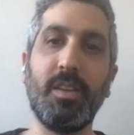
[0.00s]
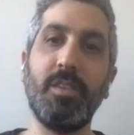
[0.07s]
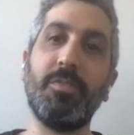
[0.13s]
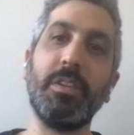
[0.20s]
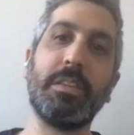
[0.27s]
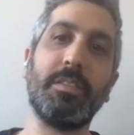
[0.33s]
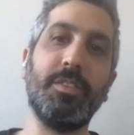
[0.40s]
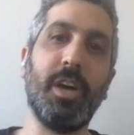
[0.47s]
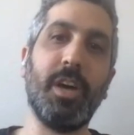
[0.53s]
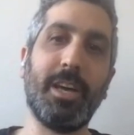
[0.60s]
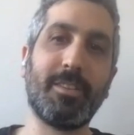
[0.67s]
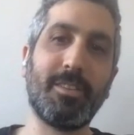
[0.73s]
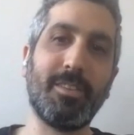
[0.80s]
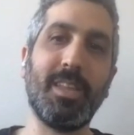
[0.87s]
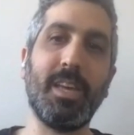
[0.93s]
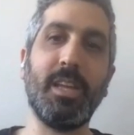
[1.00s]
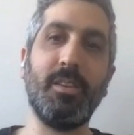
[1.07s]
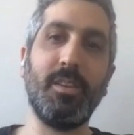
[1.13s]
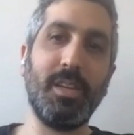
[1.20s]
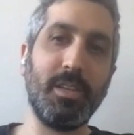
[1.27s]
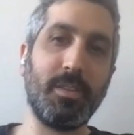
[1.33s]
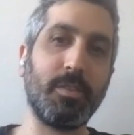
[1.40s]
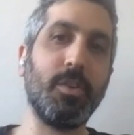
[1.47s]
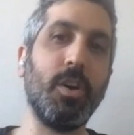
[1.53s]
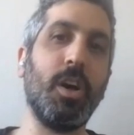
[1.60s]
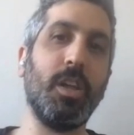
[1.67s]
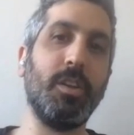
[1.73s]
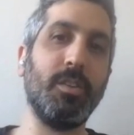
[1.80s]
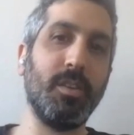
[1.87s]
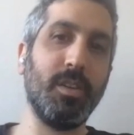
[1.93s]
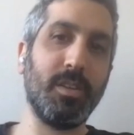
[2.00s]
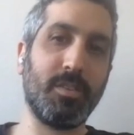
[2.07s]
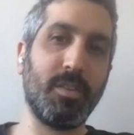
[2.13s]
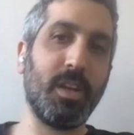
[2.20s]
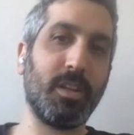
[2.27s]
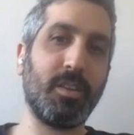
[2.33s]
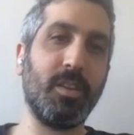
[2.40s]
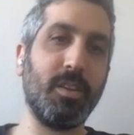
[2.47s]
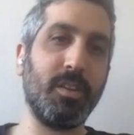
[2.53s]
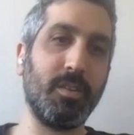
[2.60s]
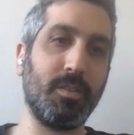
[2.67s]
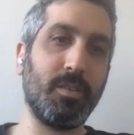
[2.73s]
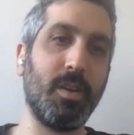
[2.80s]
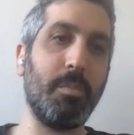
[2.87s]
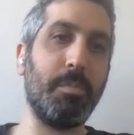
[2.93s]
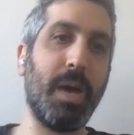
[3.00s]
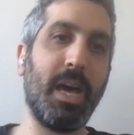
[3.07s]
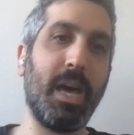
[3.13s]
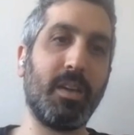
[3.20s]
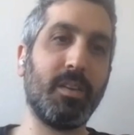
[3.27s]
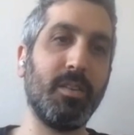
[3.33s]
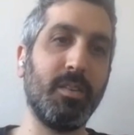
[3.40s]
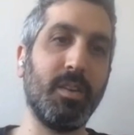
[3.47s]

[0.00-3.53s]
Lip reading: And if it's not, then it's gone. It's not going to come back.